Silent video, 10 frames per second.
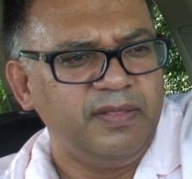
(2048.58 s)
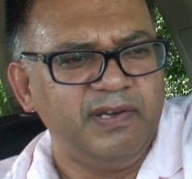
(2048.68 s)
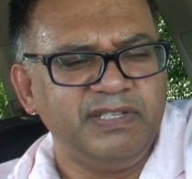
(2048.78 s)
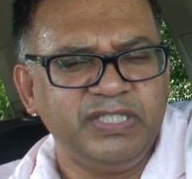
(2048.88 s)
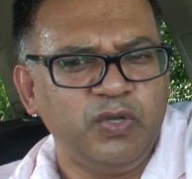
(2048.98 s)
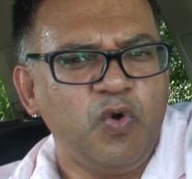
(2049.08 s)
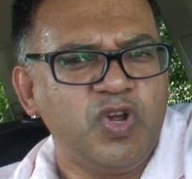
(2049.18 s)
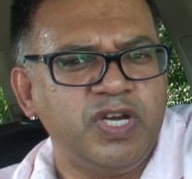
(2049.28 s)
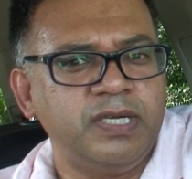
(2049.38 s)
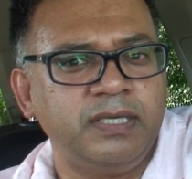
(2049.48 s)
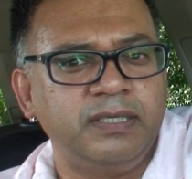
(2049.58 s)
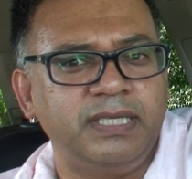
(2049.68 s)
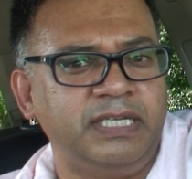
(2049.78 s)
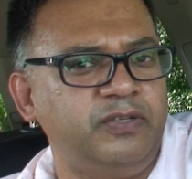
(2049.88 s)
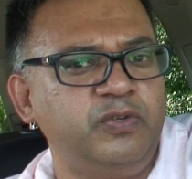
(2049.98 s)
There is no good
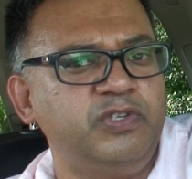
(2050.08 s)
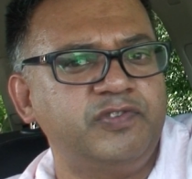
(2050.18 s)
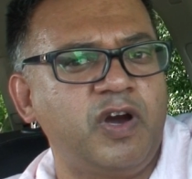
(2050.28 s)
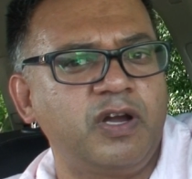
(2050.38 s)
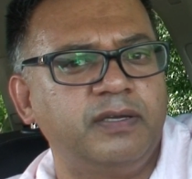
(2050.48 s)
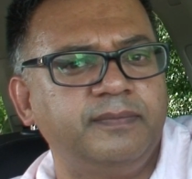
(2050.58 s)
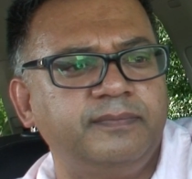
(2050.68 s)
in doing wrong.